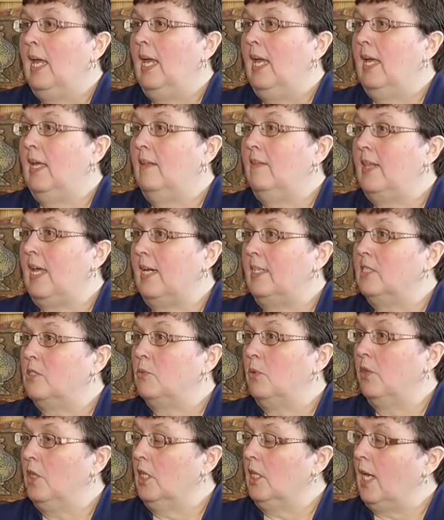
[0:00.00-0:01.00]
And
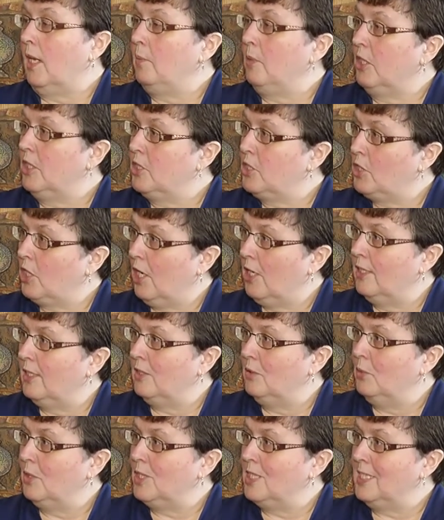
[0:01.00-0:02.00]
that's where the library
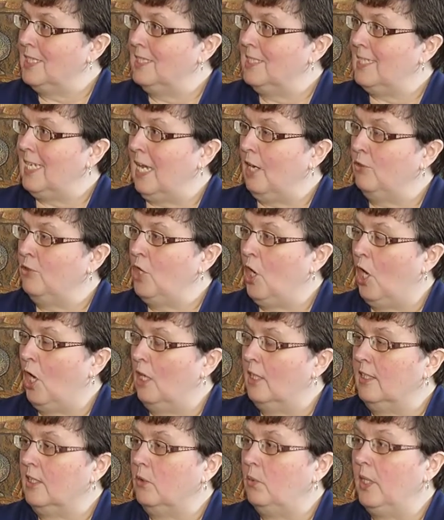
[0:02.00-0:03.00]
started, was in Town
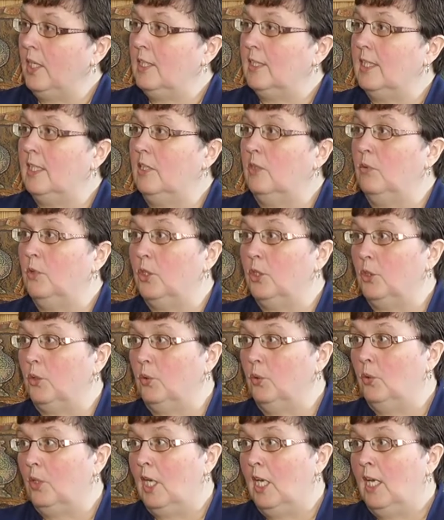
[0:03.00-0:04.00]
Hall. It quickly
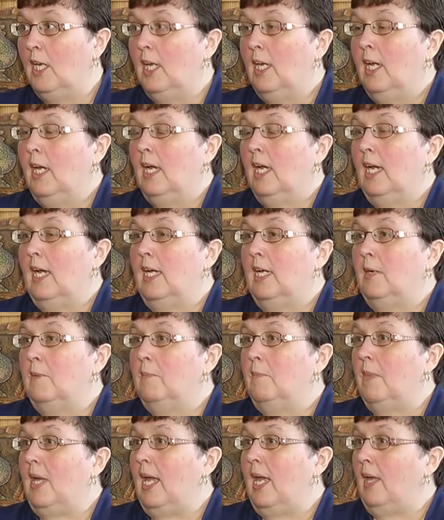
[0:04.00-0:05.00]
grew,
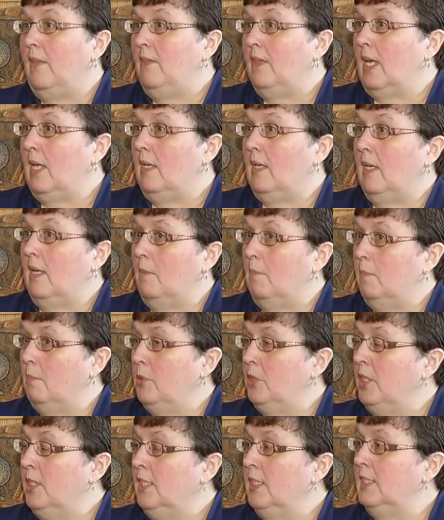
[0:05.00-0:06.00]
and they
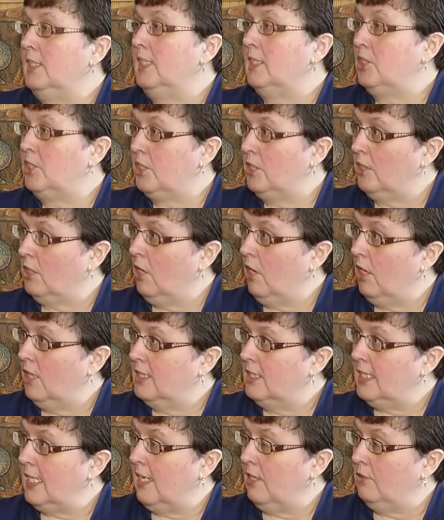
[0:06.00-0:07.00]
put an addition
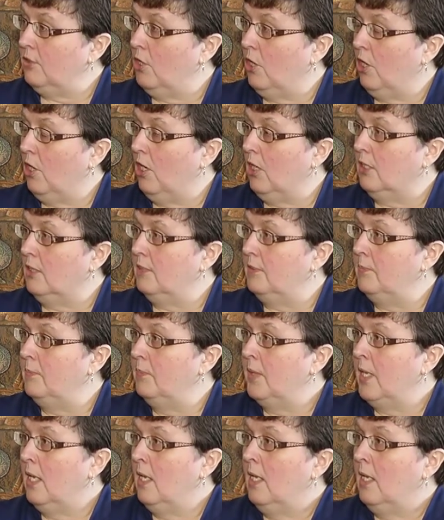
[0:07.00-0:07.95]
on Town Hall.